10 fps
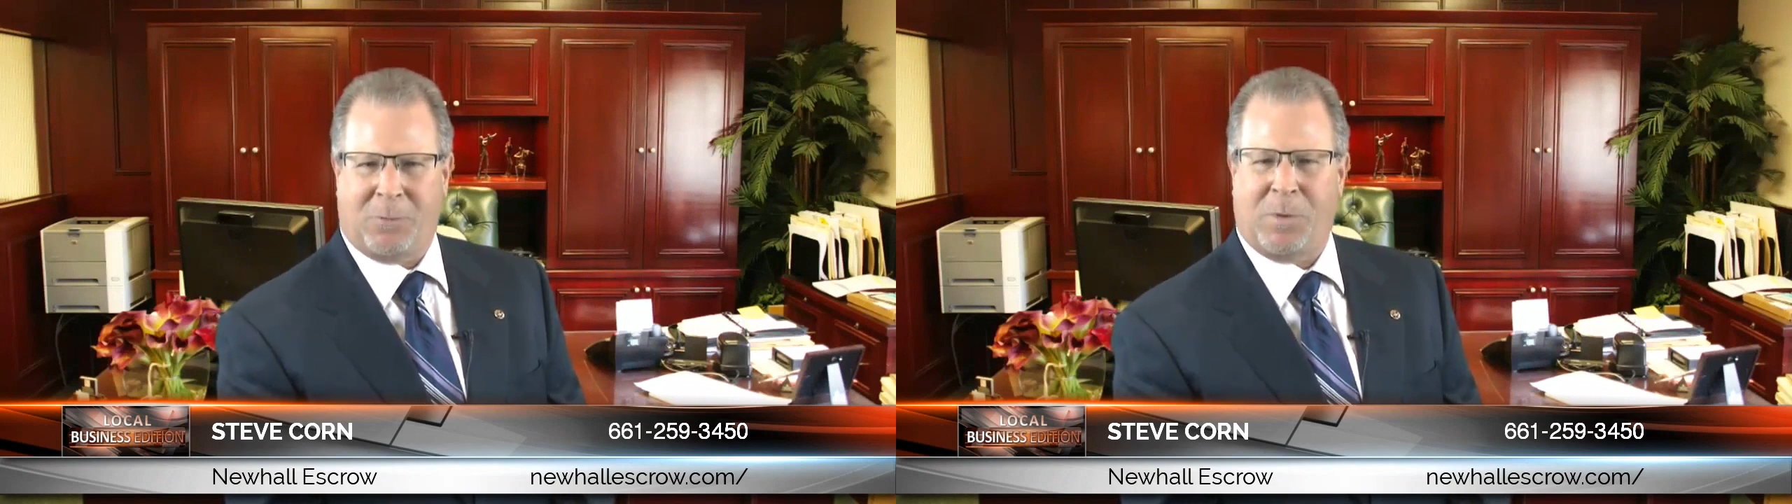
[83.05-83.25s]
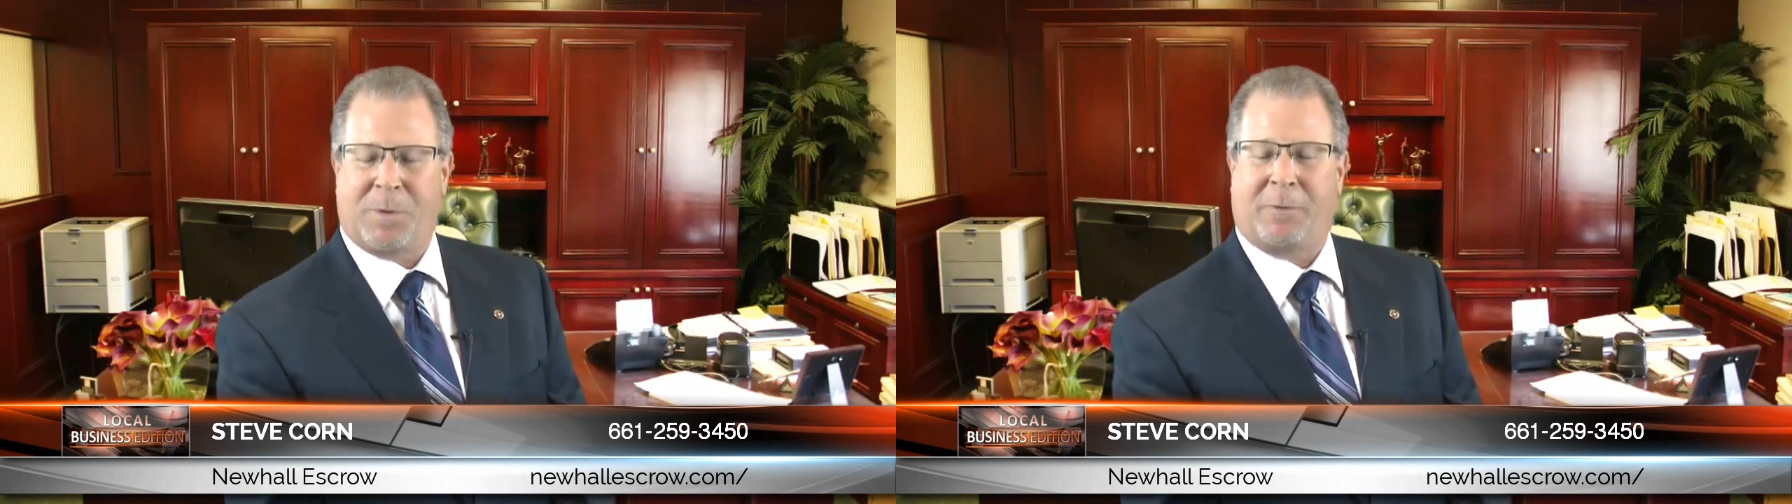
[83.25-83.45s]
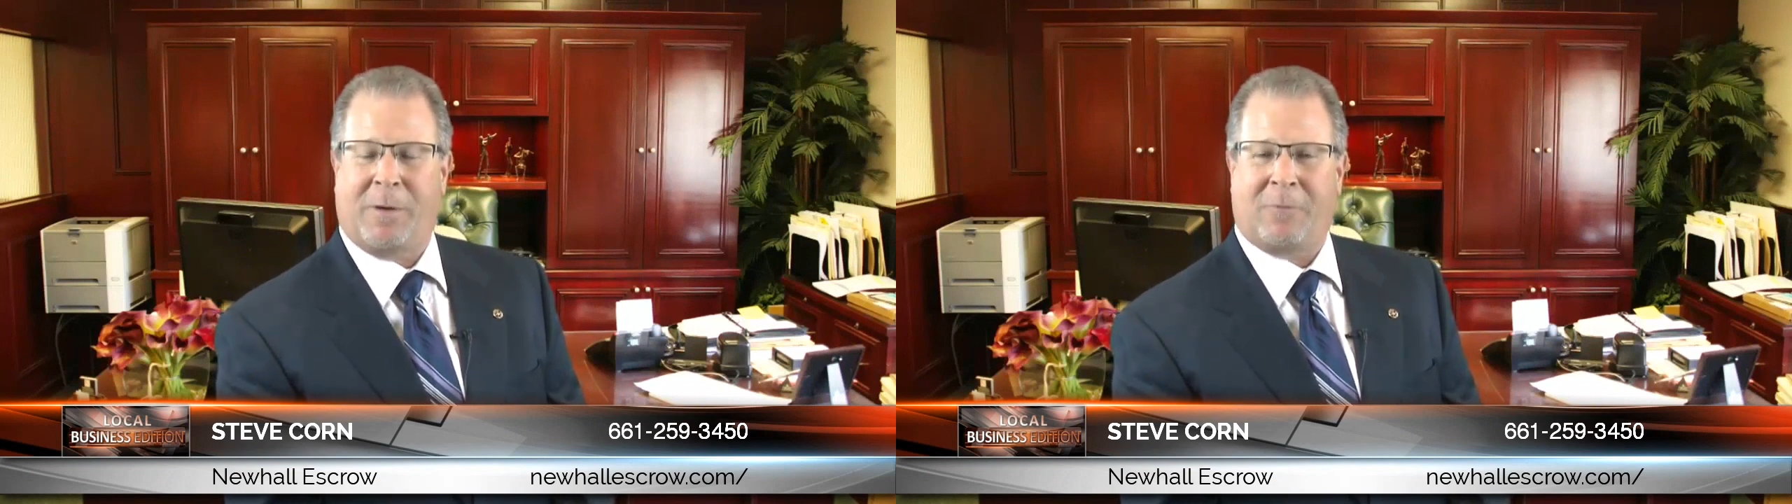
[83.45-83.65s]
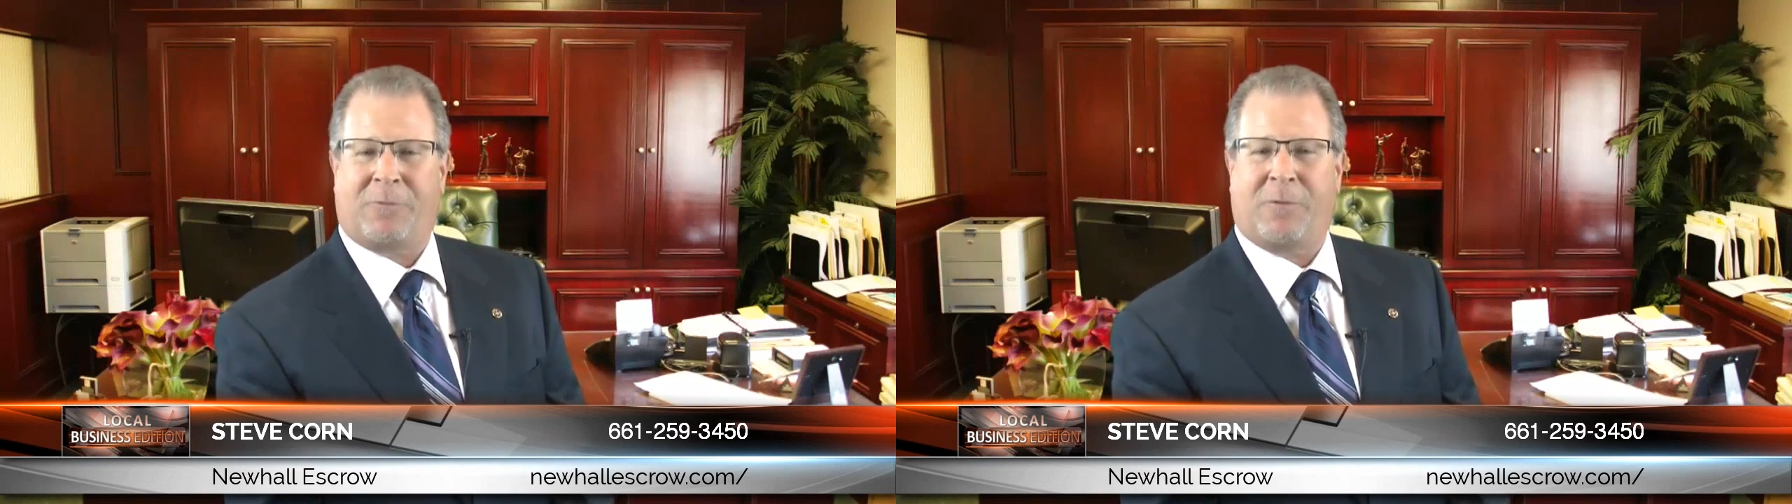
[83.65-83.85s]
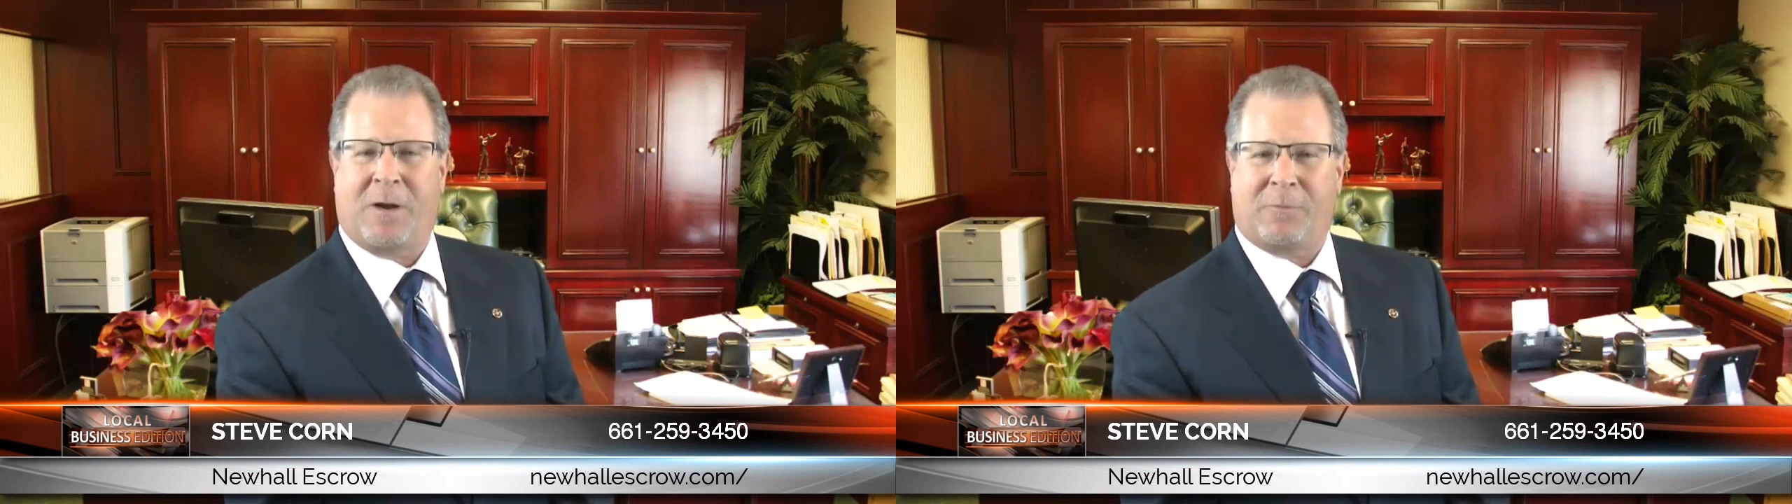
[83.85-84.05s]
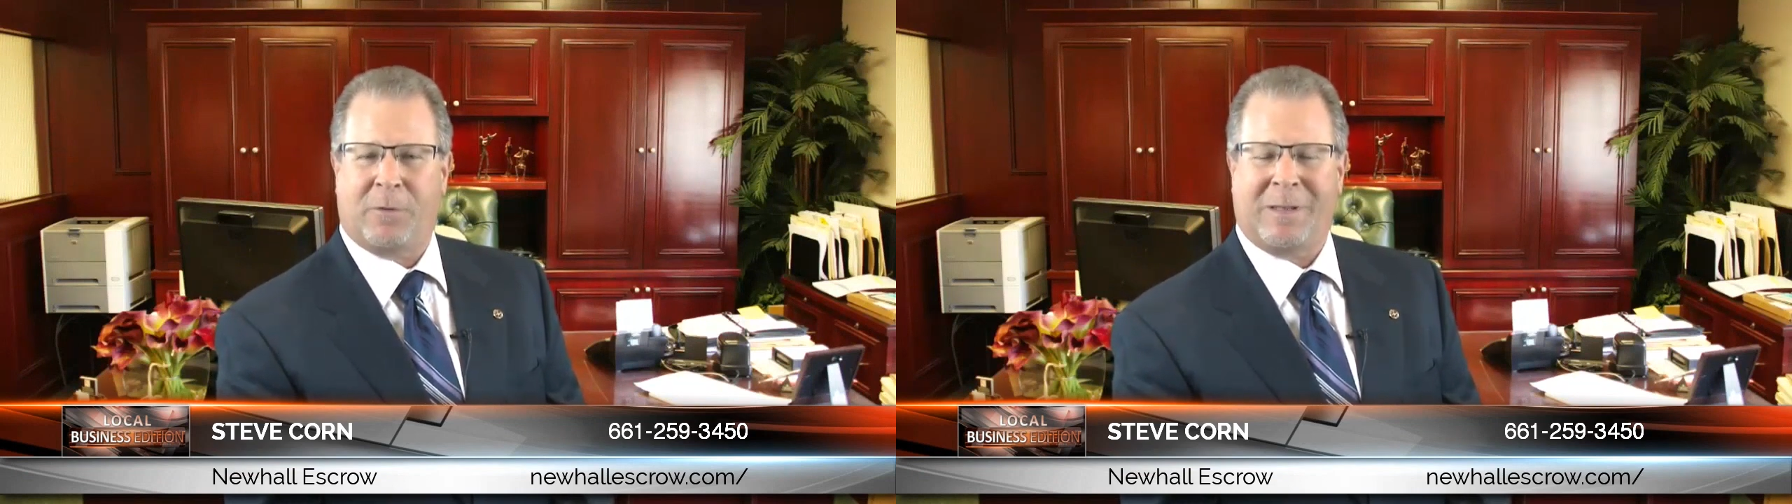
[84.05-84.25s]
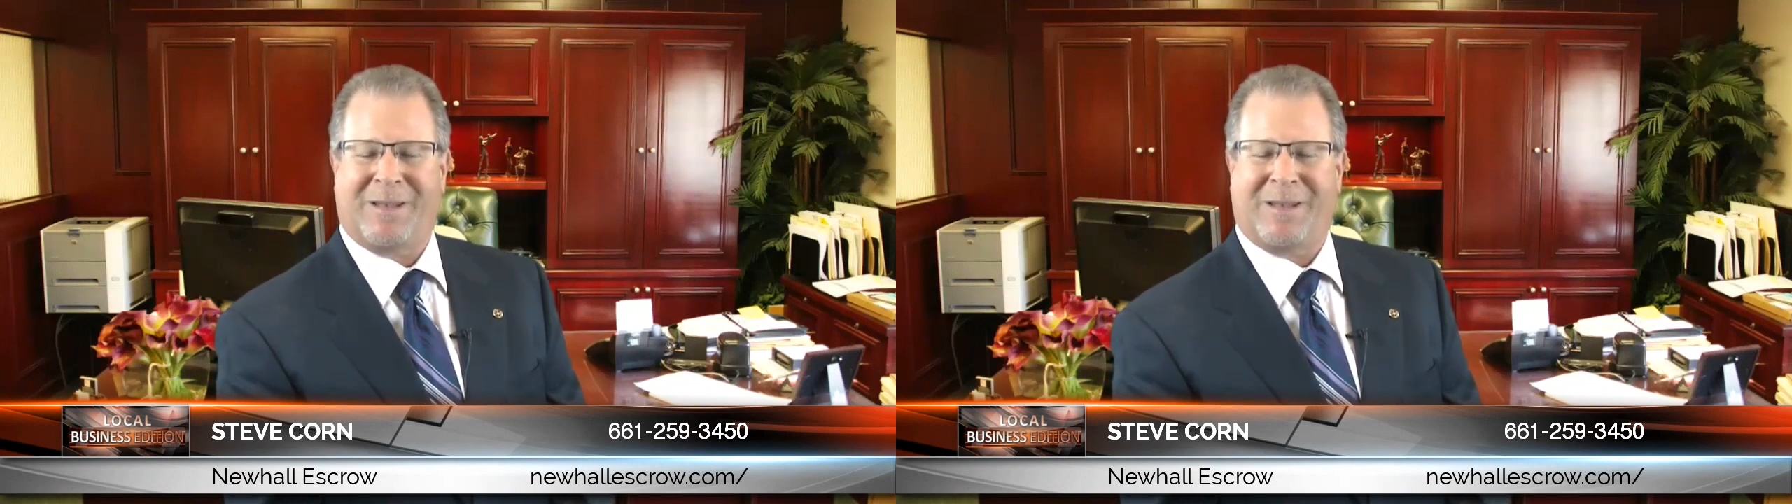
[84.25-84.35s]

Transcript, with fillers: We've been around forever,